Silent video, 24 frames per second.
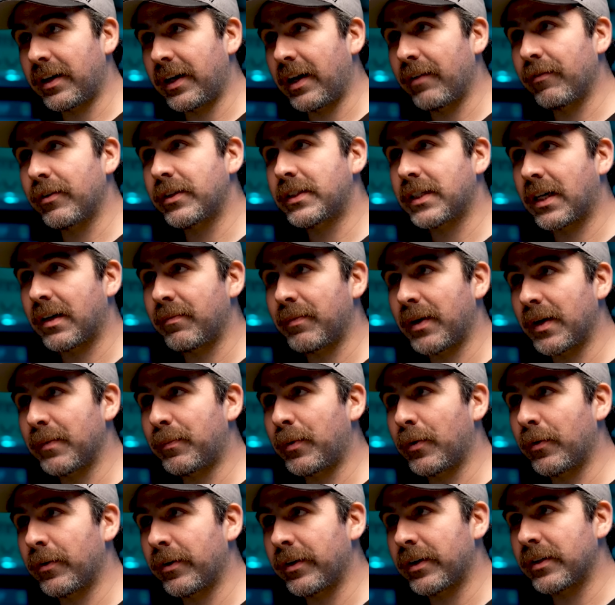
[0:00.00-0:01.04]
and every time my
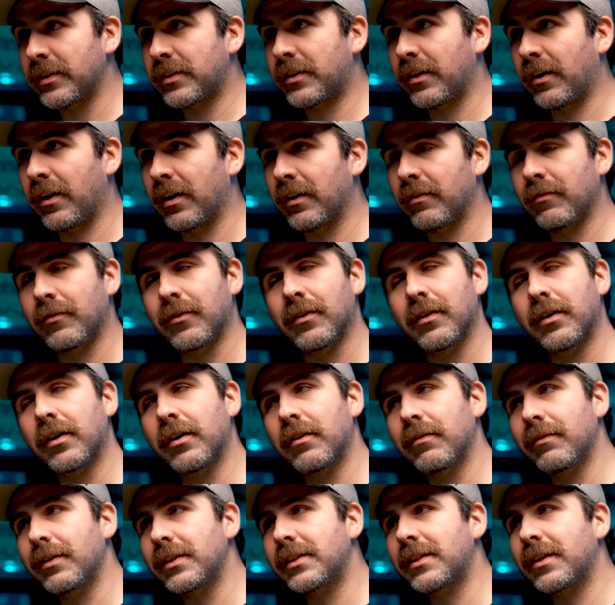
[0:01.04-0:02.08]
opponent has gone, well, I'm
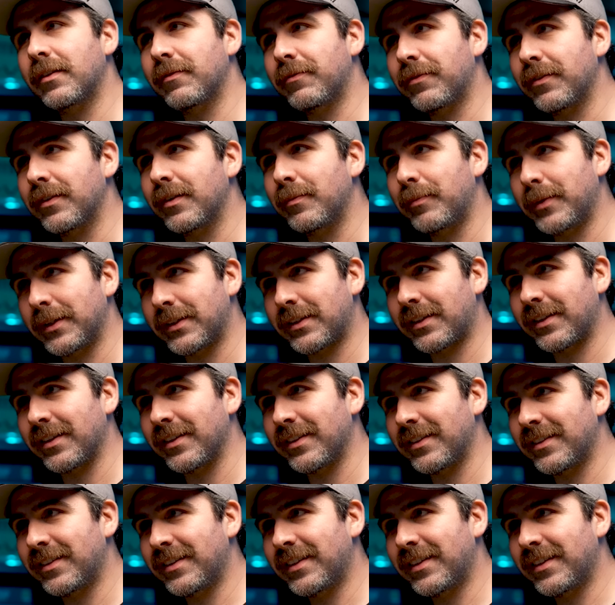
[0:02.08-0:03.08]
gonna risk it for the biscuit,